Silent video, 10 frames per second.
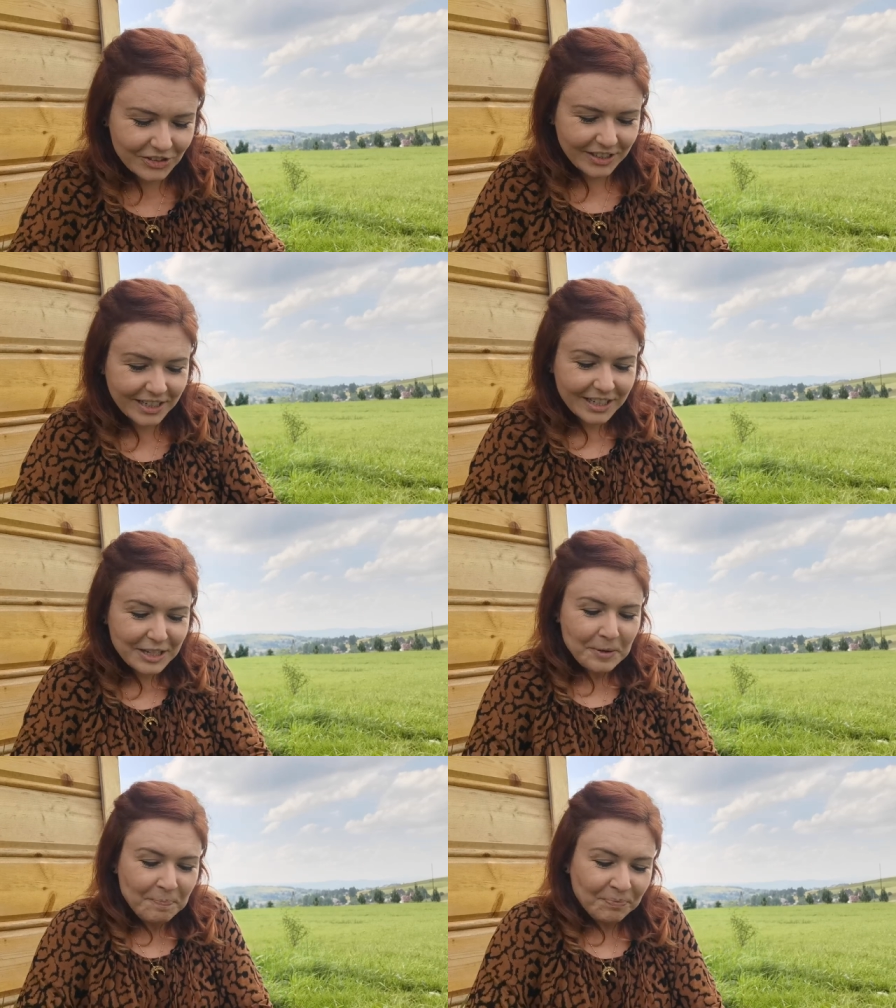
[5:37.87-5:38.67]
actually.
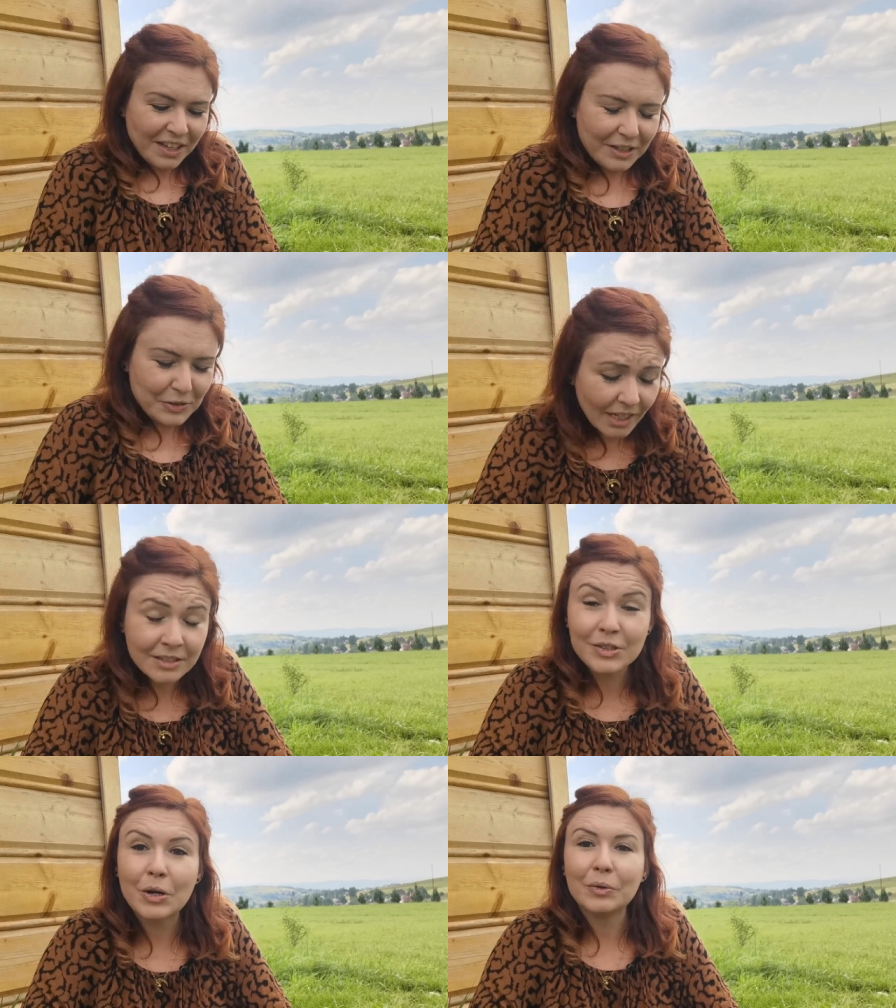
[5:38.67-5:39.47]

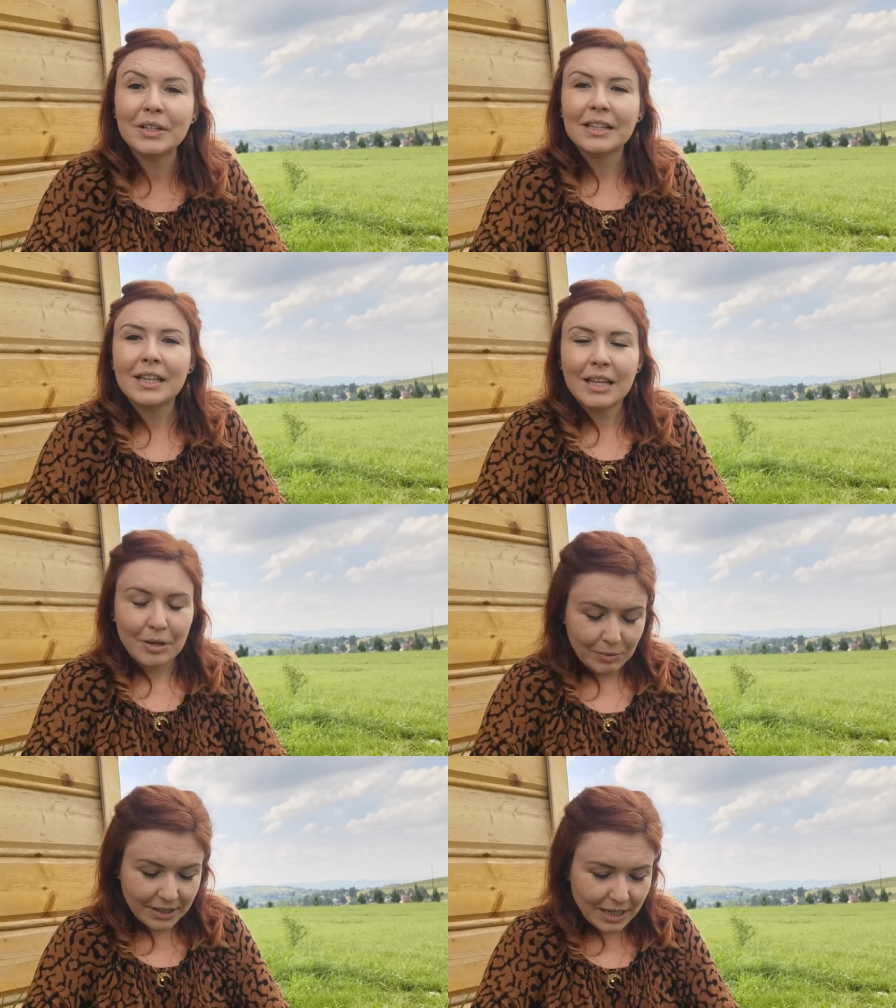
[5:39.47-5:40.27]
So
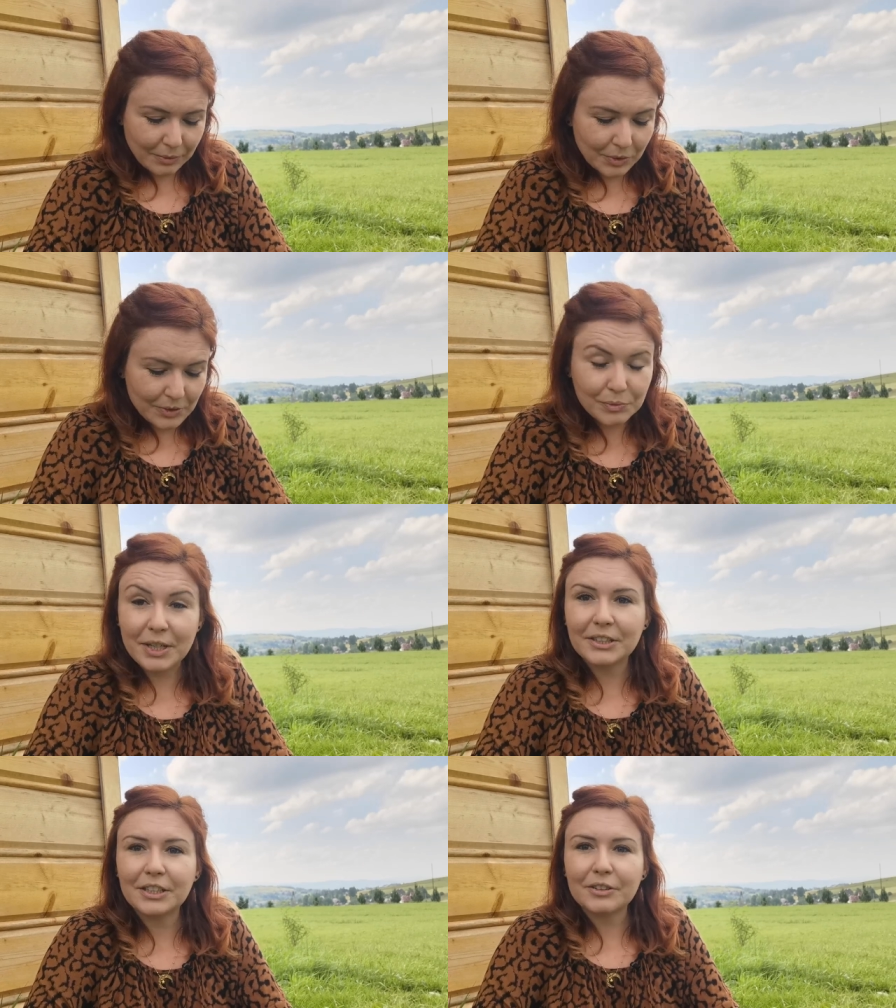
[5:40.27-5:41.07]
when I was
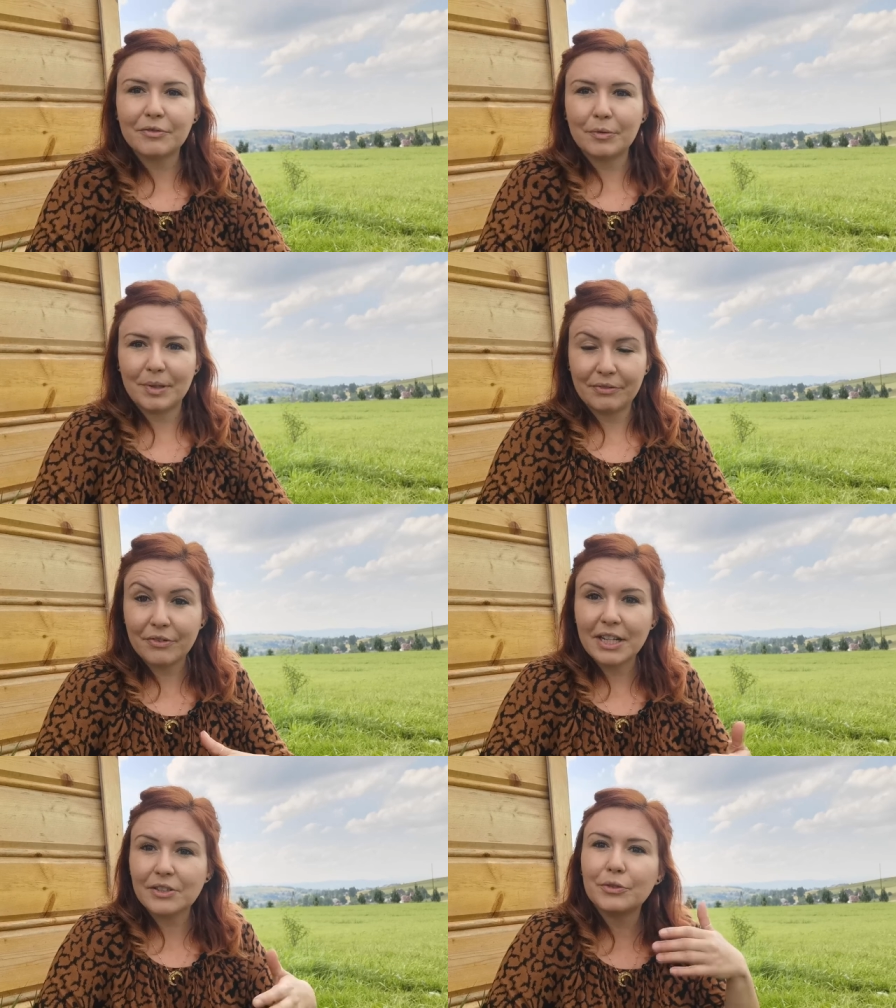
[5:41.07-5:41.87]
waiting for my
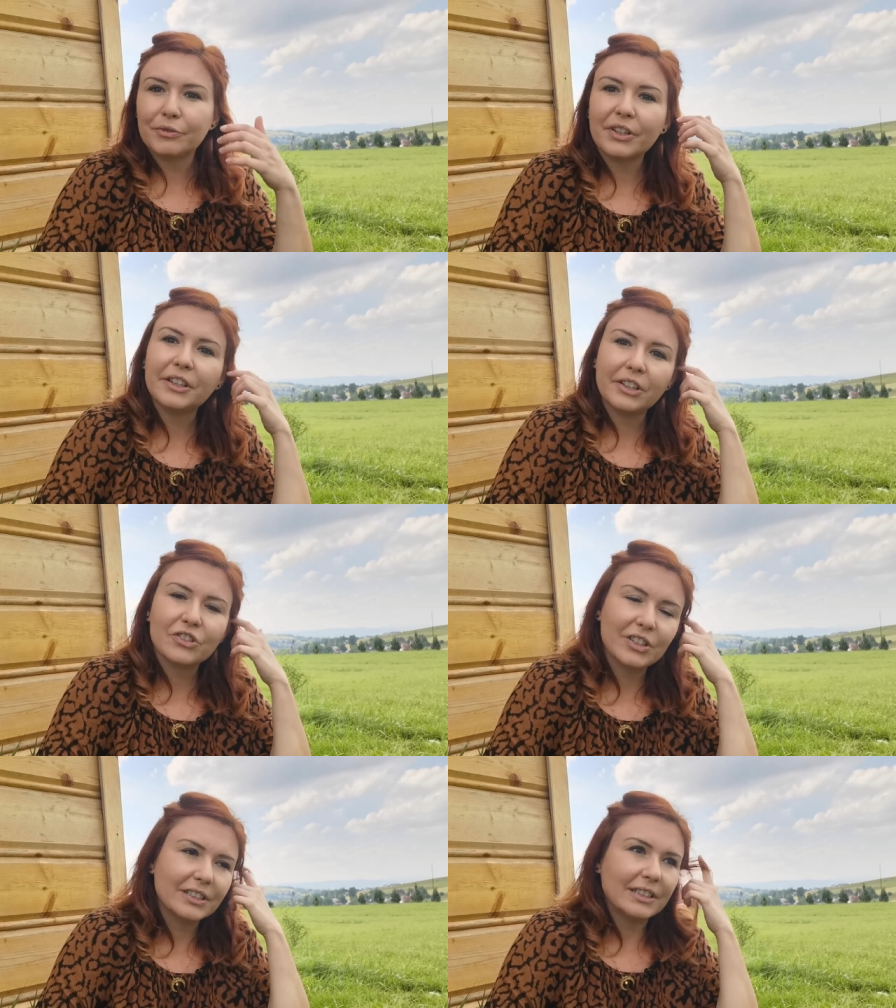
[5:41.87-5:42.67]
friends to
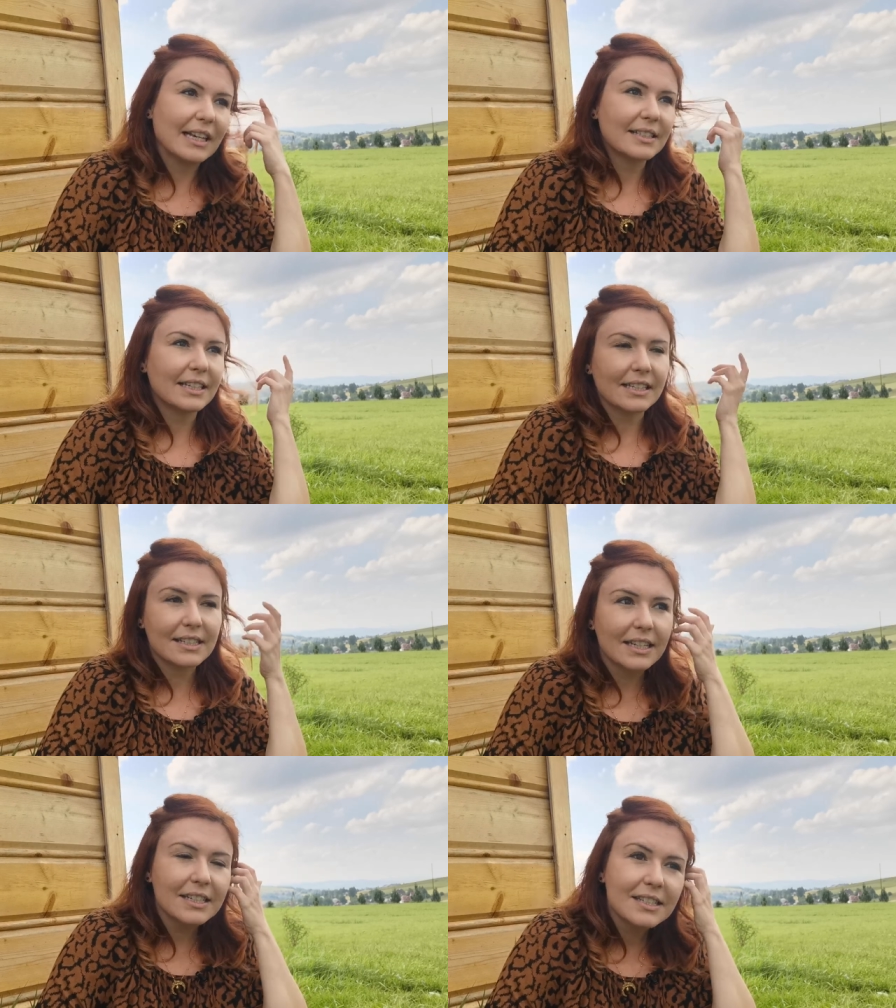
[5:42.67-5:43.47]
finish the dancing
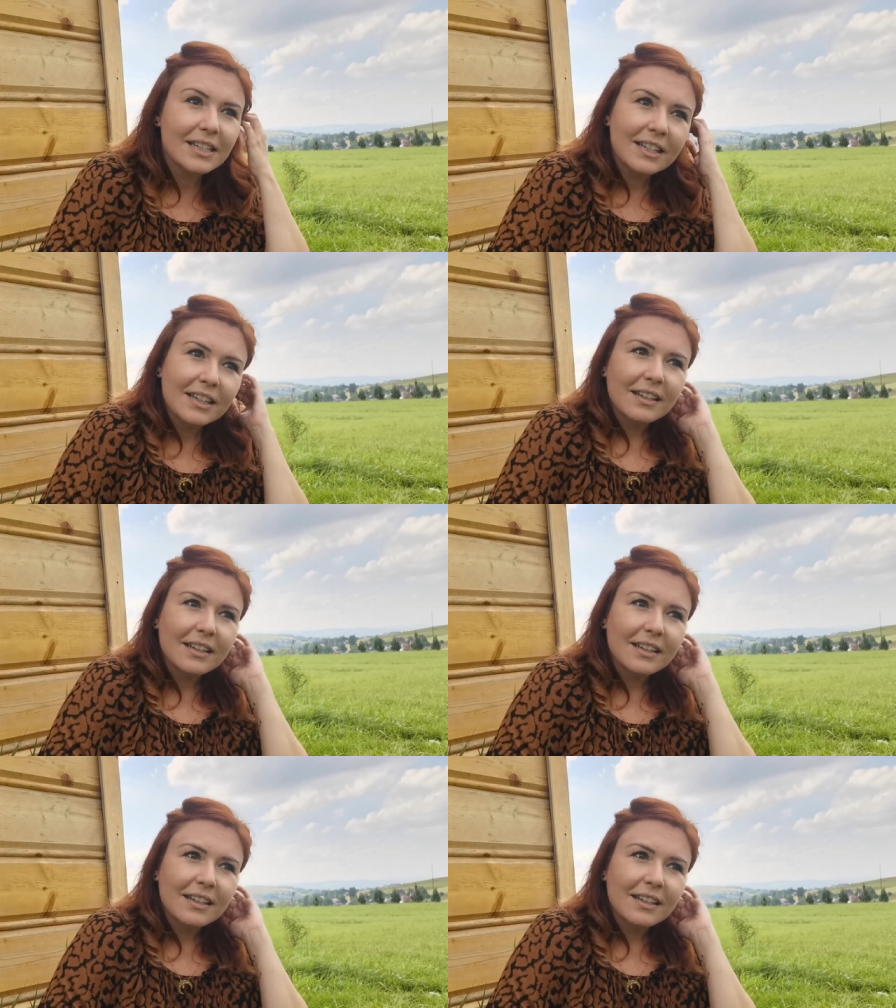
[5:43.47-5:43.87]
scenes,